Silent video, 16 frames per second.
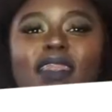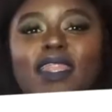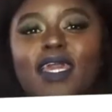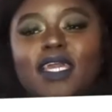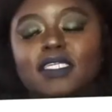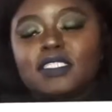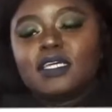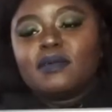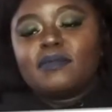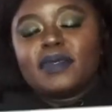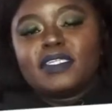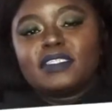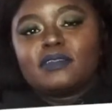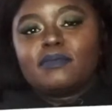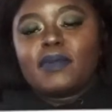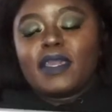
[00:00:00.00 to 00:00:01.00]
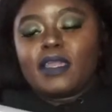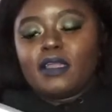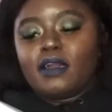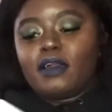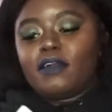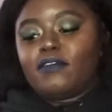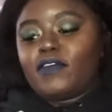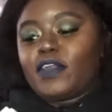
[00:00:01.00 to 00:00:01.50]
next up is a pair
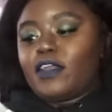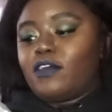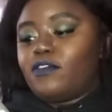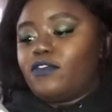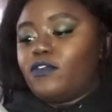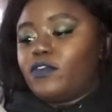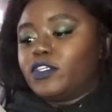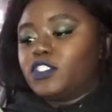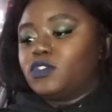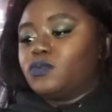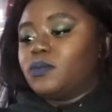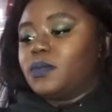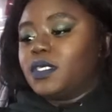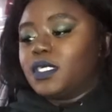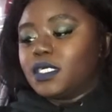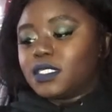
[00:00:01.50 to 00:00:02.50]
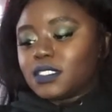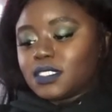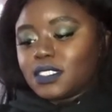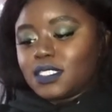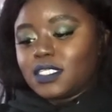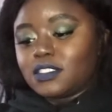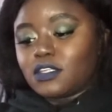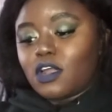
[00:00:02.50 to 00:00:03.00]
of Air Force Ones.
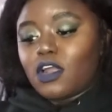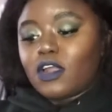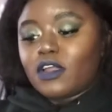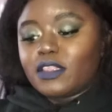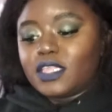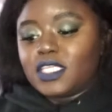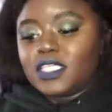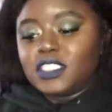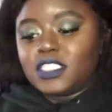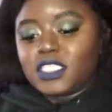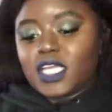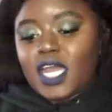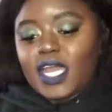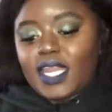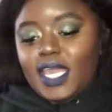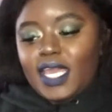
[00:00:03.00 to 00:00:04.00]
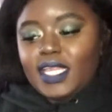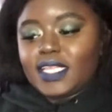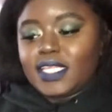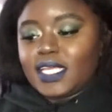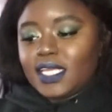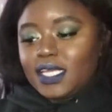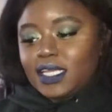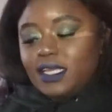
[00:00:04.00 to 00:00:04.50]
These are the John
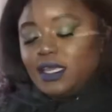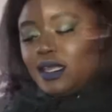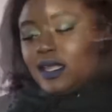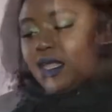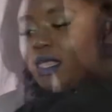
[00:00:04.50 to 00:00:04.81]
Elliott.